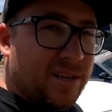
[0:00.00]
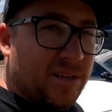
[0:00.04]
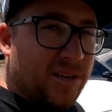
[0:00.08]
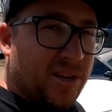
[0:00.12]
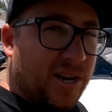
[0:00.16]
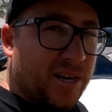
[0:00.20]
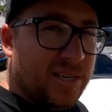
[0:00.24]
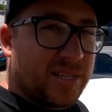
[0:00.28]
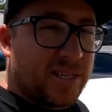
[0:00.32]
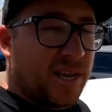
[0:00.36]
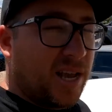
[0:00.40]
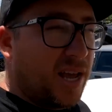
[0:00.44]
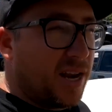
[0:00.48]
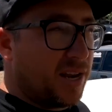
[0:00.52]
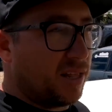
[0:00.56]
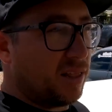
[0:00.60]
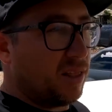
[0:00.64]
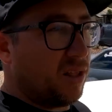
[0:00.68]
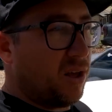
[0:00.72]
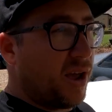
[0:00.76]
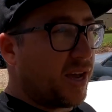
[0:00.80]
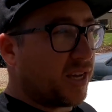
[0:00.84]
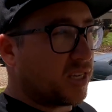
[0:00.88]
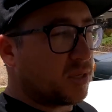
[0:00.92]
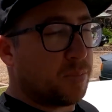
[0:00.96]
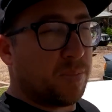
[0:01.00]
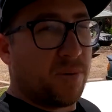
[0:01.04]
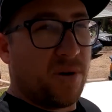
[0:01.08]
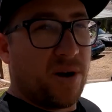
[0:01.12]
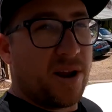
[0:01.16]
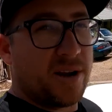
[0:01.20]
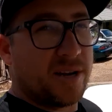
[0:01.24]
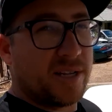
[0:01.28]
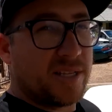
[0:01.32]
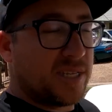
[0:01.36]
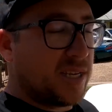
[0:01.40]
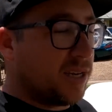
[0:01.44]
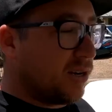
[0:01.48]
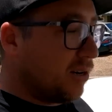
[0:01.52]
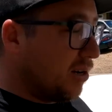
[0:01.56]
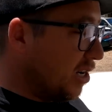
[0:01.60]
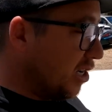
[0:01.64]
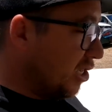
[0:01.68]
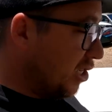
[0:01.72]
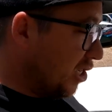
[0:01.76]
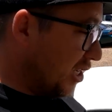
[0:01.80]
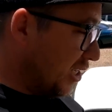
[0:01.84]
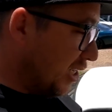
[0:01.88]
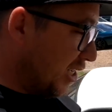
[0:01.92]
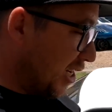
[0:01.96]
you know, Tiana likes brown interior.
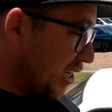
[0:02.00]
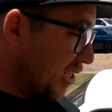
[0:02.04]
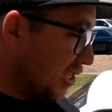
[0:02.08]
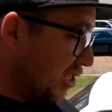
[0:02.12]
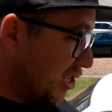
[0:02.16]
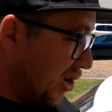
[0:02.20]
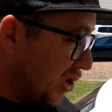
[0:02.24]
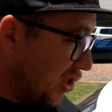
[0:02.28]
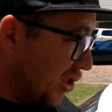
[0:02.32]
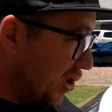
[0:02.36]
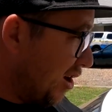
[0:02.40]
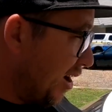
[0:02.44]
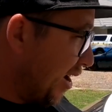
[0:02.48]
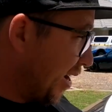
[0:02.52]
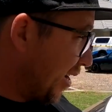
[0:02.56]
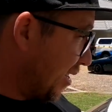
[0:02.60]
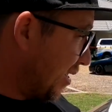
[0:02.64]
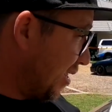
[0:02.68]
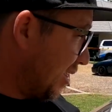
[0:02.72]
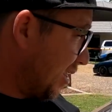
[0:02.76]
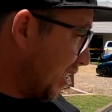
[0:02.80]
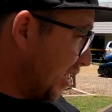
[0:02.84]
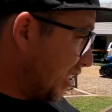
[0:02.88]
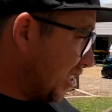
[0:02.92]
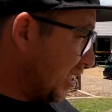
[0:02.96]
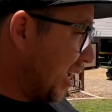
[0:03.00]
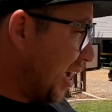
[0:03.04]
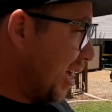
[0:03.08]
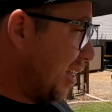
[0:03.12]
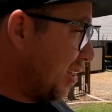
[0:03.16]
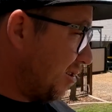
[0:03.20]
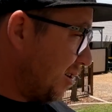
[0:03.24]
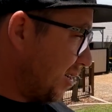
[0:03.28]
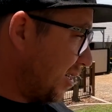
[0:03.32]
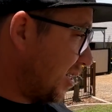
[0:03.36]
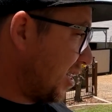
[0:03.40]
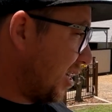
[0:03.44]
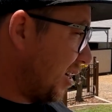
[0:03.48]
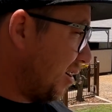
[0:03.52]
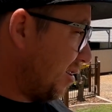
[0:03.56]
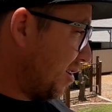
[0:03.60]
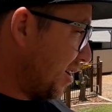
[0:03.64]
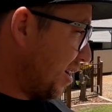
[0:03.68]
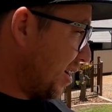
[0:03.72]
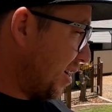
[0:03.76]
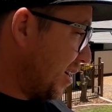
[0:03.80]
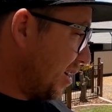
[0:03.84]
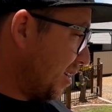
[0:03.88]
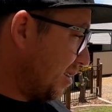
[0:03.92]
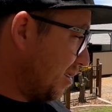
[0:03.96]
She does not like this color
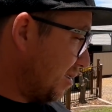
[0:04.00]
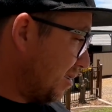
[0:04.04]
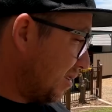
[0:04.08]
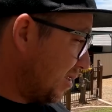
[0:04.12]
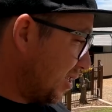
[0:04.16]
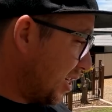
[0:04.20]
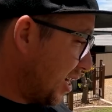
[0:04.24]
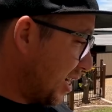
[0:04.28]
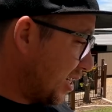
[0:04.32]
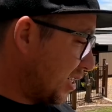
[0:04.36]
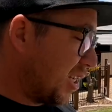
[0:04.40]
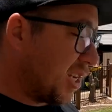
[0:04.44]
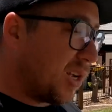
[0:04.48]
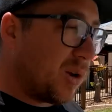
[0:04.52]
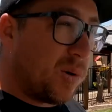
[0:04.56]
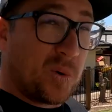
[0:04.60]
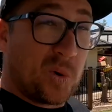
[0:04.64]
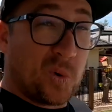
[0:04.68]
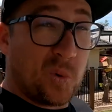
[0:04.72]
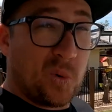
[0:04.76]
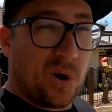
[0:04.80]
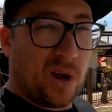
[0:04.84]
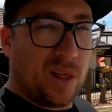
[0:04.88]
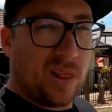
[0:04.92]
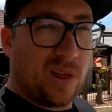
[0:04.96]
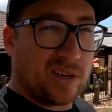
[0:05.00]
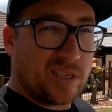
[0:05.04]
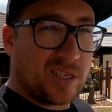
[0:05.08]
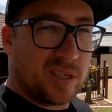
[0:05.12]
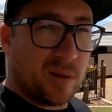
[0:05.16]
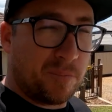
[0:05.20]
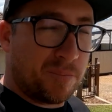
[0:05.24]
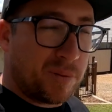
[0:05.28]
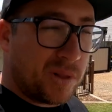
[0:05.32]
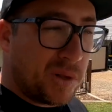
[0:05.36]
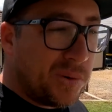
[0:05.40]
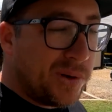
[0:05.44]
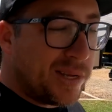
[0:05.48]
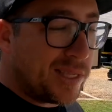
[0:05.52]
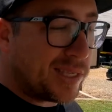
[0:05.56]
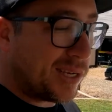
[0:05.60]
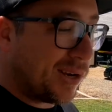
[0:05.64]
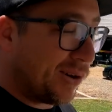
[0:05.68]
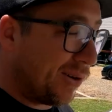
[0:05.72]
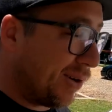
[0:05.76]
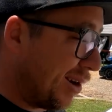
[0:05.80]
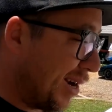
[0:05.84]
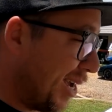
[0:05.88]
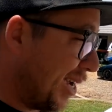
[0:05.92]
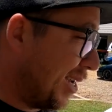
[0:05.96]
interior. She actually quite likes the blue
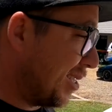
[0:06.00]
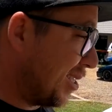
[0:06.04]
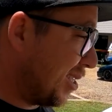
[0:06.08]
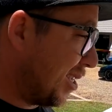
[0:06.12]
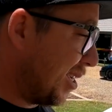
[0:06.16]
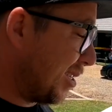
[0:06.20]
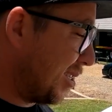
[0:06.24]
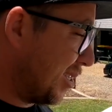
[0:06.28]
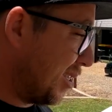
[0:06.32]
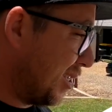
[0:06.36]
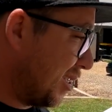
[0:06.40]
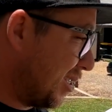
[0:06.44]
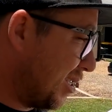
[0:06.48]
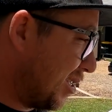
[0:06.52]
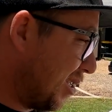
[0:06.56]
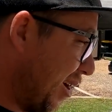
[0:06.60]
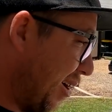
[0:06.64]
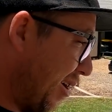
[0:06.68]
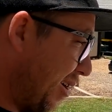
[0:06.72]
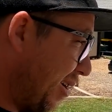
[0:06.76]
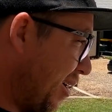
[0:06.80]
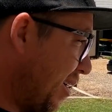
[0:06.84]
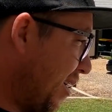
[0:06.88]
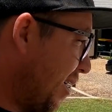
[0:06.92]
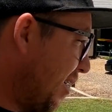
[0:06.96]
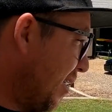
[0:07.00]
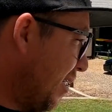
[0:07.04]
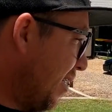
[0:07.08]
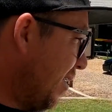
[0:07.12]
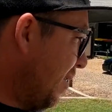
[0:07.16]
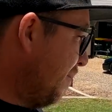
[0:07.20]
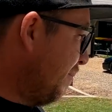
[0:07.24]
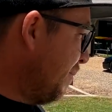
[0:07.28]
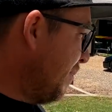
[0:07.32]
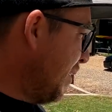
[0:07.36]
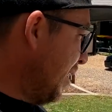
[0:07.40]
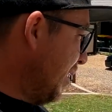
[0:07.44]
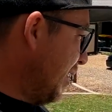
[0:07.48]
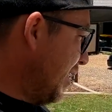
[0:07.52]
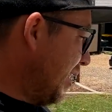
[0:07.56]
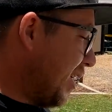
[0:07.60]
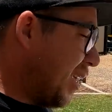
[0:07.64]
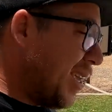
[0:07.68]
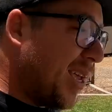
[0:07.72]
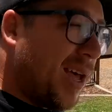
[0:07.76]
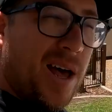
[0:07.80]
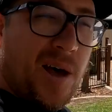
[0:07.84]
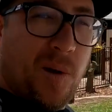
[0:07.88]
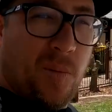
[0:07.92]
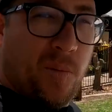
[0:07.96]
interior in 86s. So you
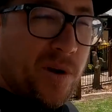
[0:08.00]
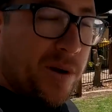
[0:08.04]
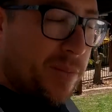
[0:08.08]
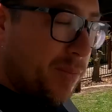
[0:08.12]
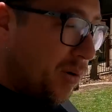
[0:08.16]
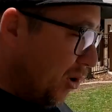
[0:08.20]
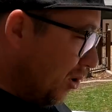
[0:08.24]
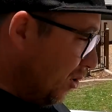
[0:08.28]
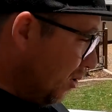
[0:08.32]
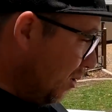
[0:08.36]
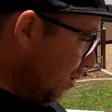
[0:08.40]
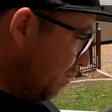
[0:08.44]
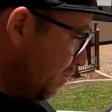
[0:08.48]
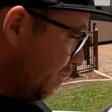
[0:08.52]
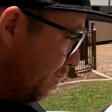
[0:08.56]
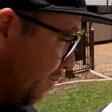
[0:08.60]
can't win them all,